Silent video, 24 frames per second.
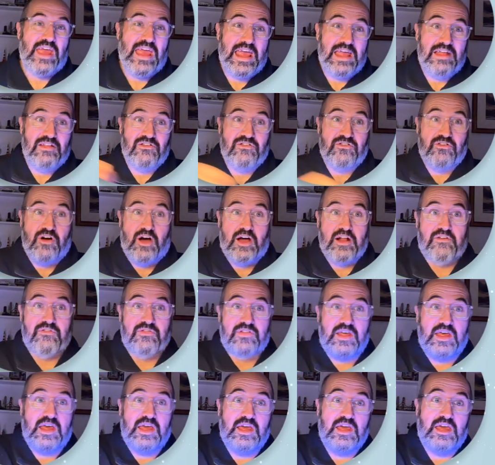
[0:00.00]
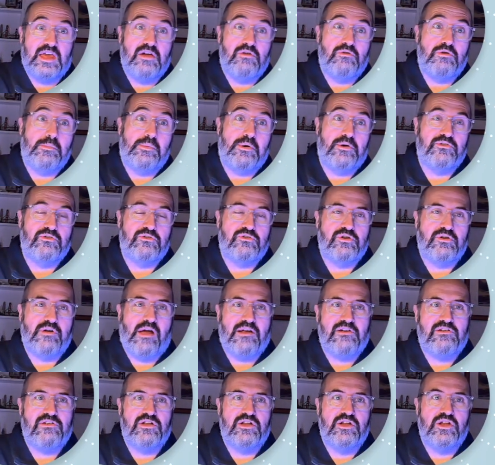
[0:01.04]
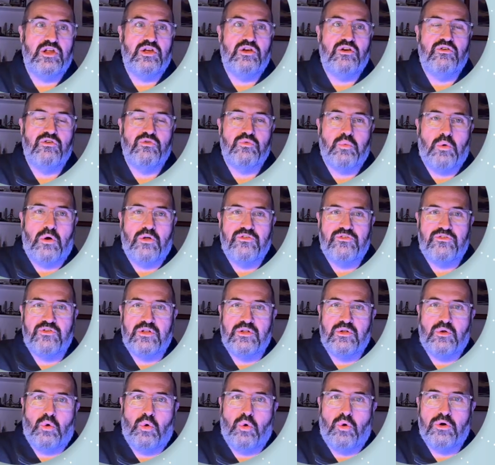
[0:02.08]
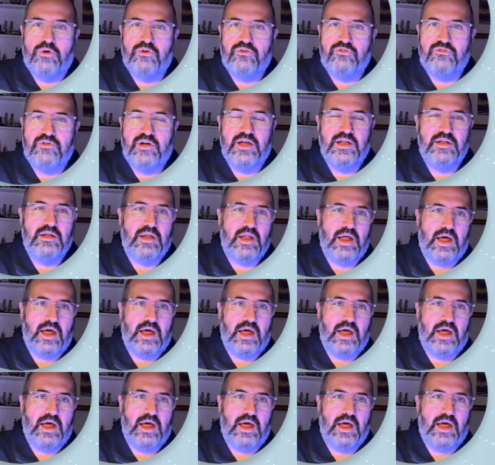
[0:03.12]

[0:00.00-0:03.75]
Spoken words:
inside of the Git repository are actually to use Watson Orchestrate.